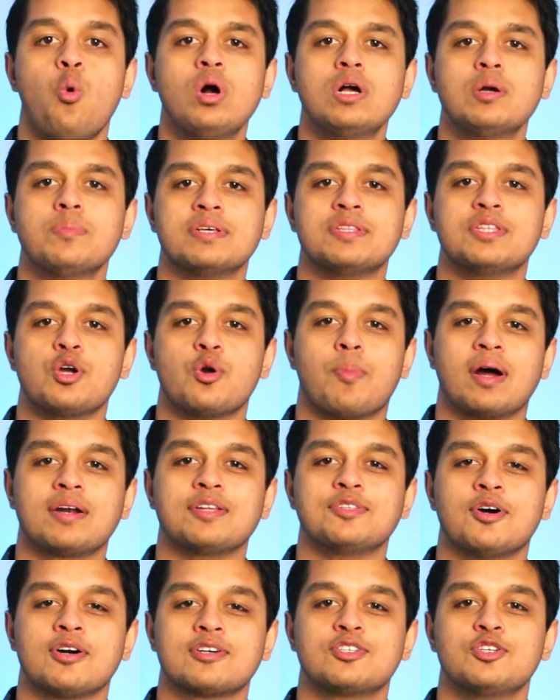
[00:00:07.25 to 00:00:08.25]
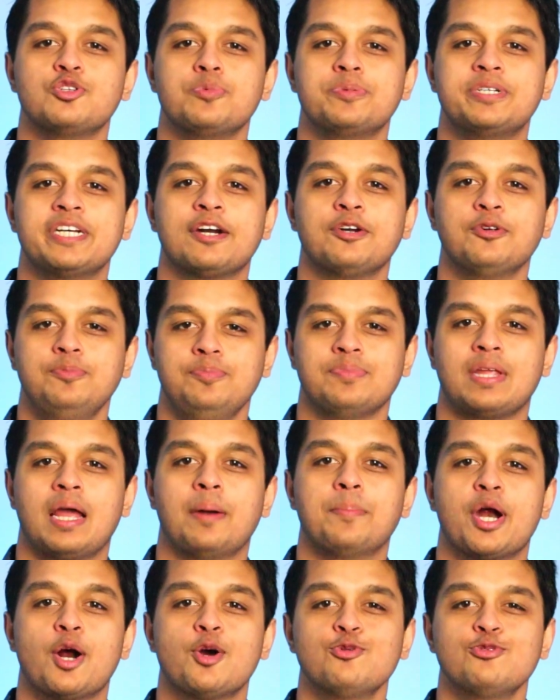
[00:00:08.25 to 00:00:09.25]
Welcome to the Armani Talks YouTube channel.
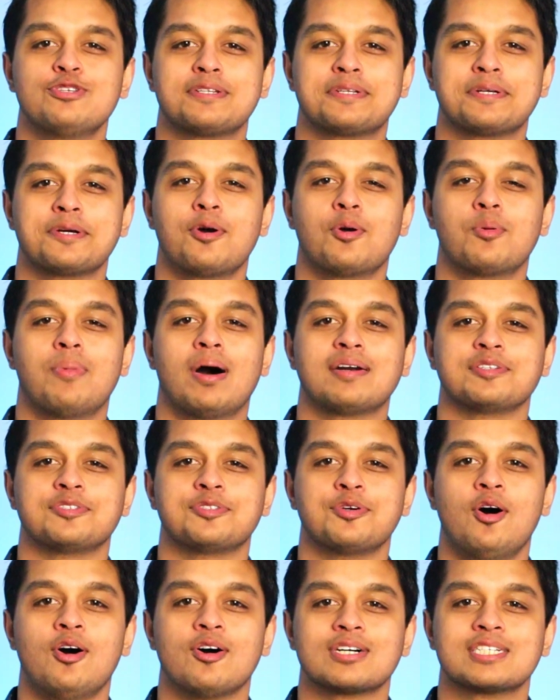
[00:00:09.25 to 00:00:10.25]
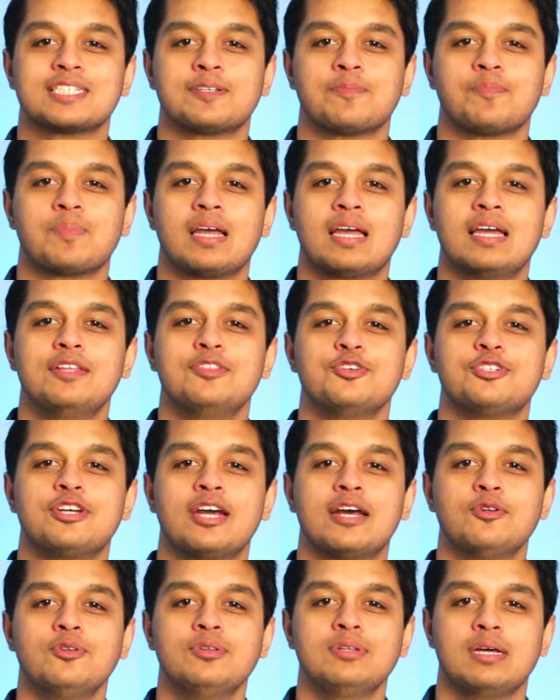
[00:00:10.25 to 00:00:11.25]
I'm your host, Armani Talks. In this
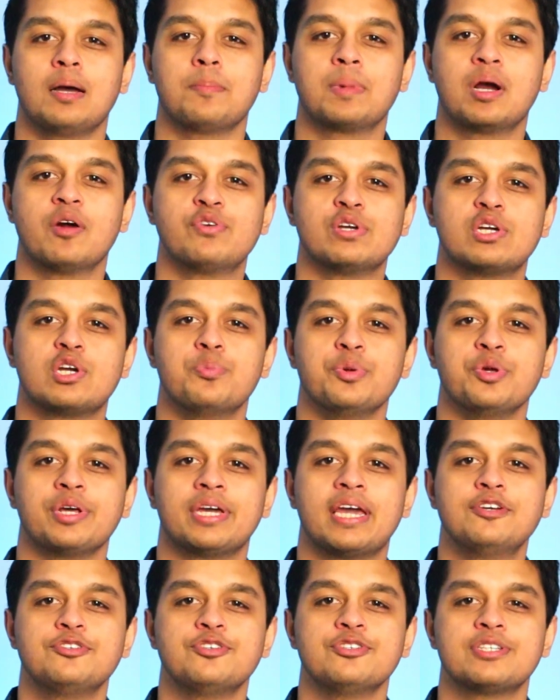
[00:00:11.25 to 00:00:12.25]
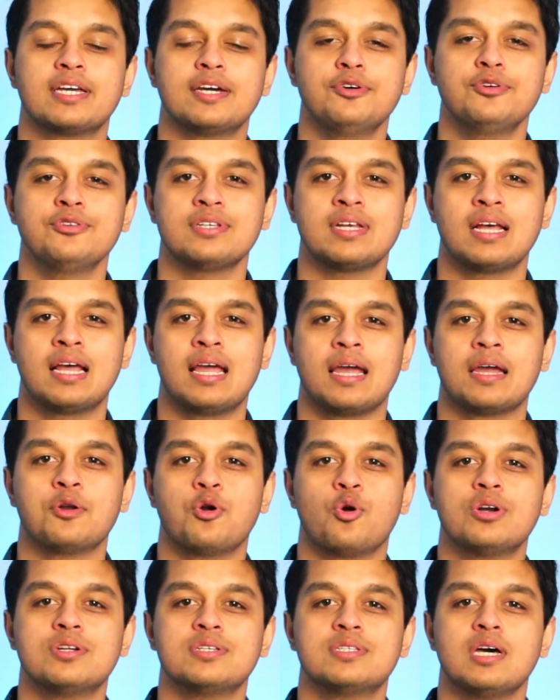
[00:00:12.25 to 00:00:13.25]
channel, I'm covering communication skills
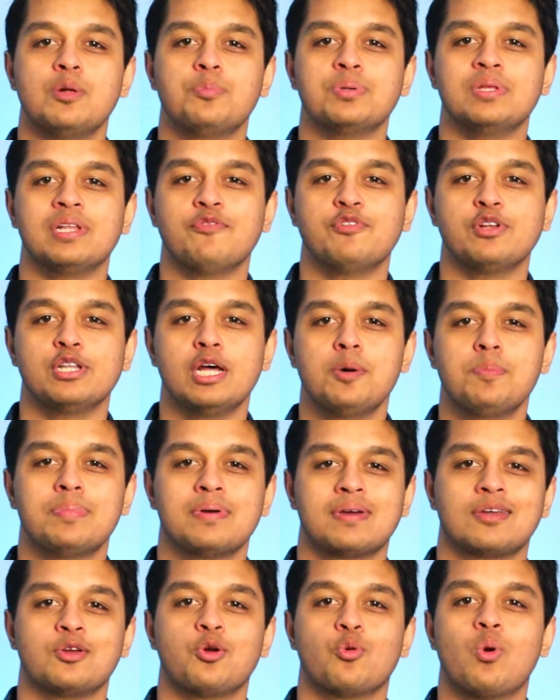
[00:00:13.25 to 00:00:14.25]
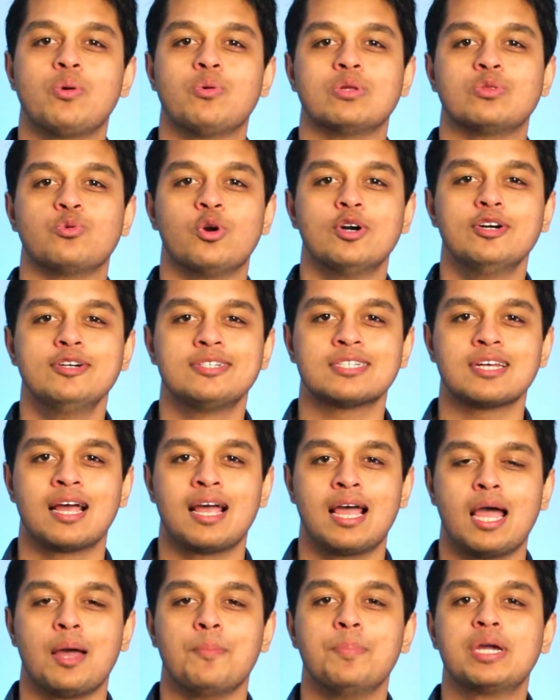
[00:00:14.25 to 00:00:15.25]
in order to help you level up your way with words
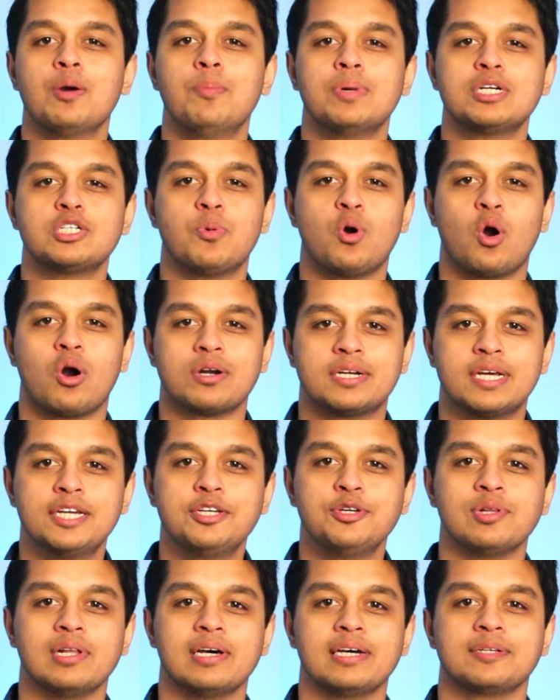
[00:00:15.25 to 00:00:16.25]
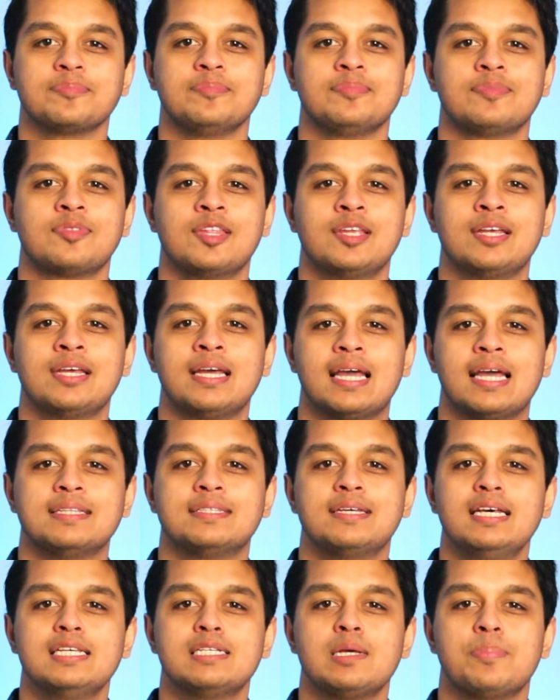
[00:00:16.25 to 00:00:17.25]
and become much more articulate.
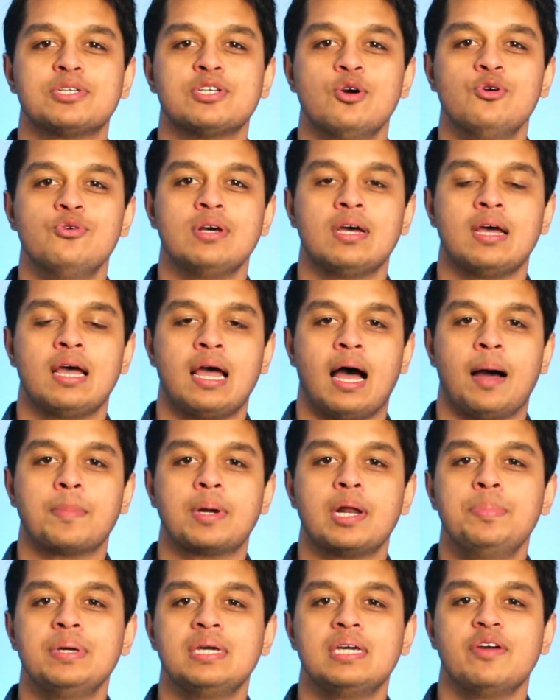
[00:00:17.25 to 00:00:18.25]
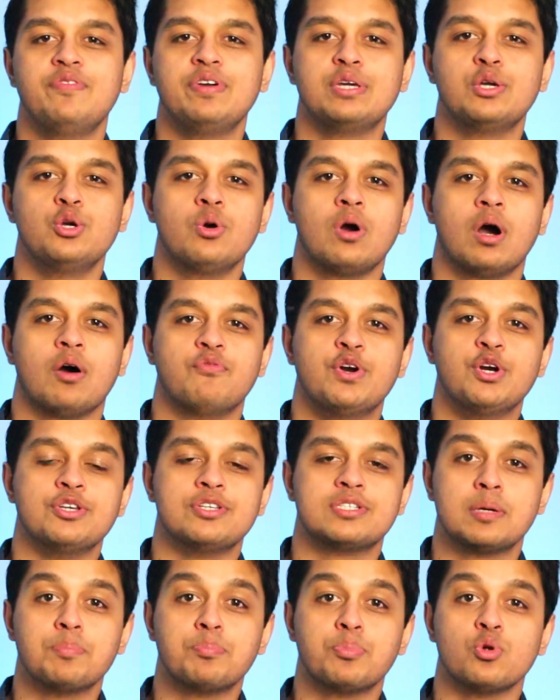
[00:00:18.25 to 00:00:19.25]
In today's episode, I'm going to be giving you a
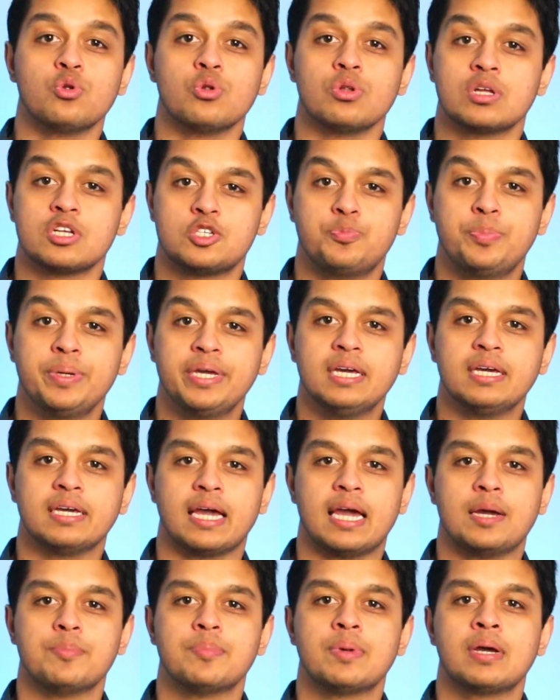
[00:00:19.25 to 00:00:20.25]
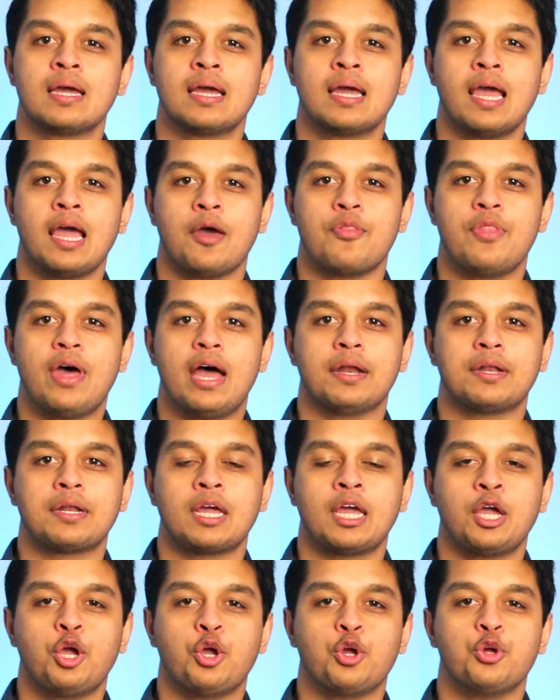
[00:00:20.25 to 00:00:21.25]
very simple speaking game
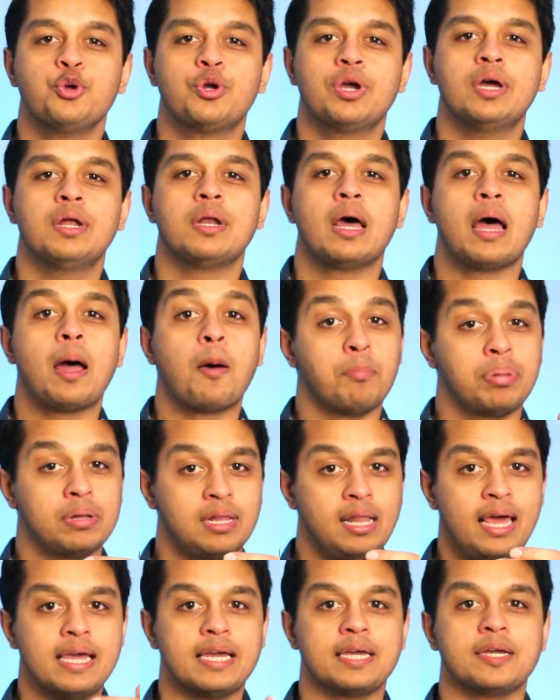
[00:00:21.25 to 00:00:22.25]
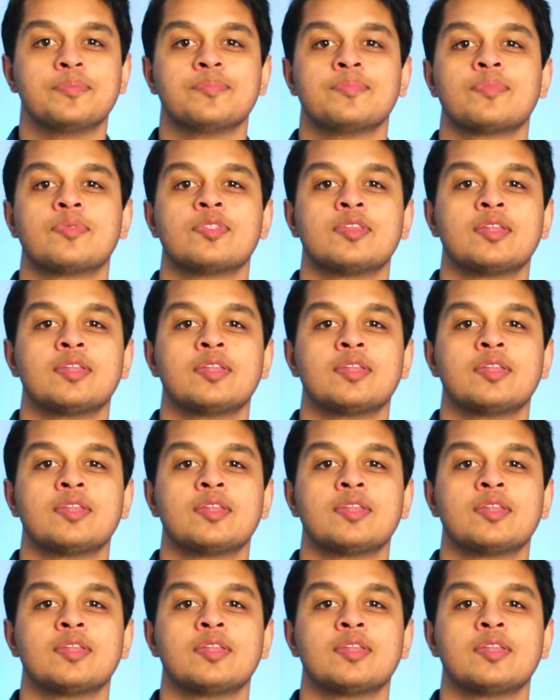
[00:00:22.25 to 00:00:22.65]
that you could play